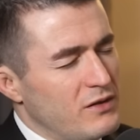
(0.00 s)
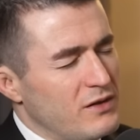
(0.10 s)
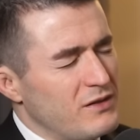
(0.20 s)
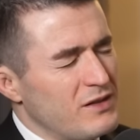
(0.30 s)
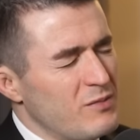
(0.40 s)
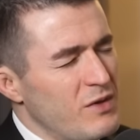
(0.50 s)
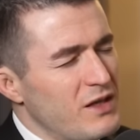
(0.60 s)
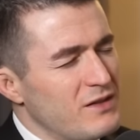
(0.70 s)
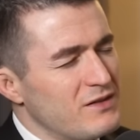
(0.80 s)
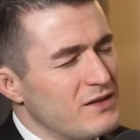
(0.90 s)
does it
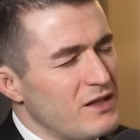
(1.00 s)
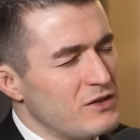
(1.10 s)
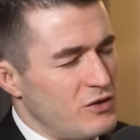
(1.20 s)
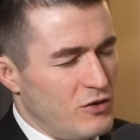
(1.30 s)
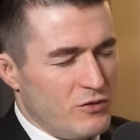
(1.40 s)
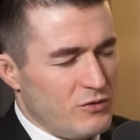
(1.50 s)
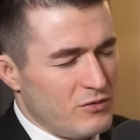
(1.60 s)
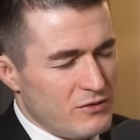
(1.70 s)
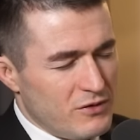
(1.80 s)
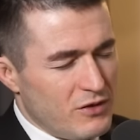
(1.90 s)
make sense to you
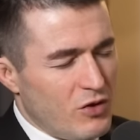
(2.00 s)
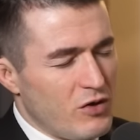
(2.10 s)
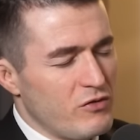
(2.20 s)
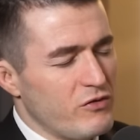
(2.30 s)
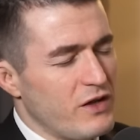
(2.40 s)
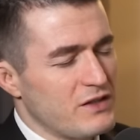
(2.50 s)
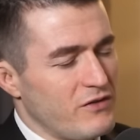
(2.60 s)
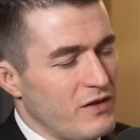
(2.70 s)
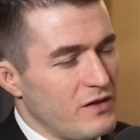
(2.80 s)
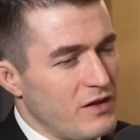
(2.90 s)
that
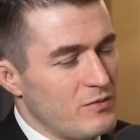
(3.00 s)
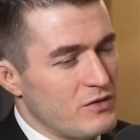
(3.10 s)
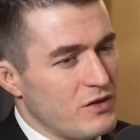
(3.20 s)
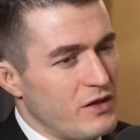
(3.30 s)
autoregressive LLMs